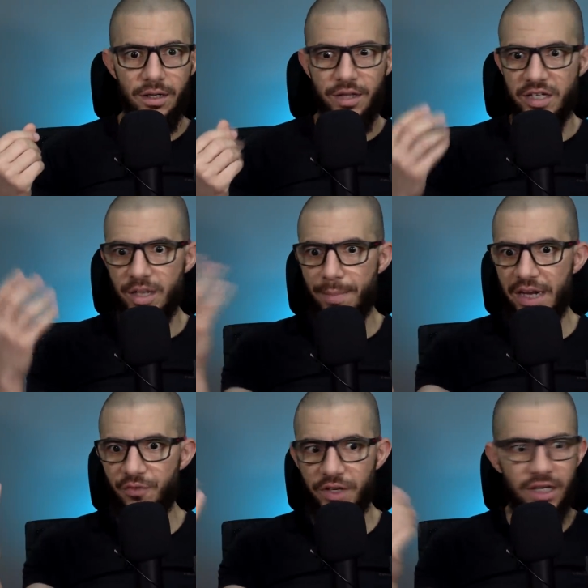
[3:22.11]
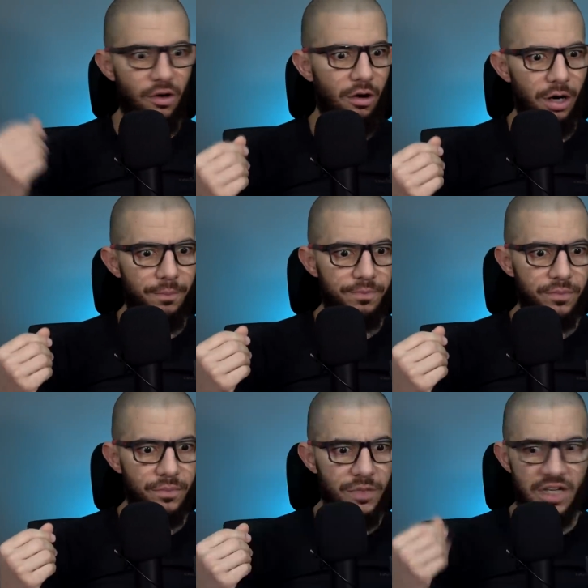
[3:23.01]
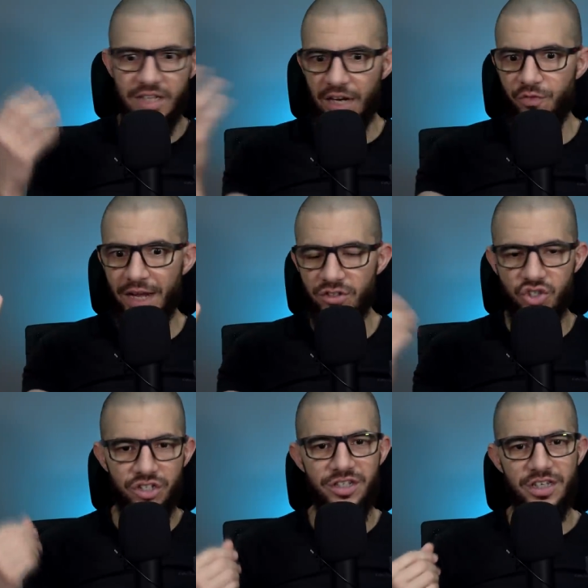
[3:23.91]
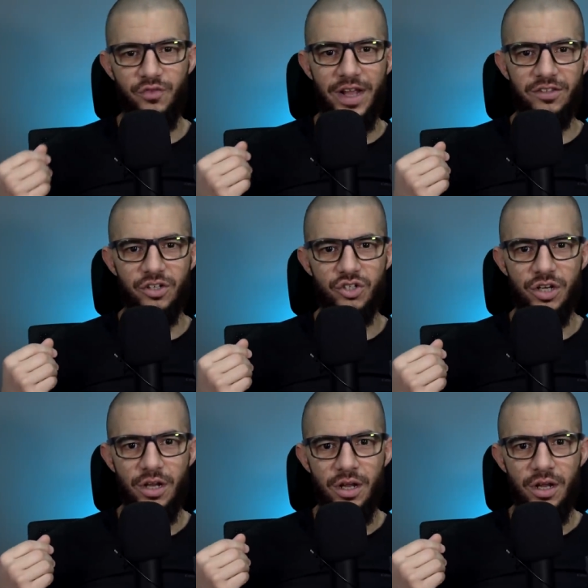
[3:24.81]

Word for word: There's the benefit and the harm. There's the advantage and disadvantage.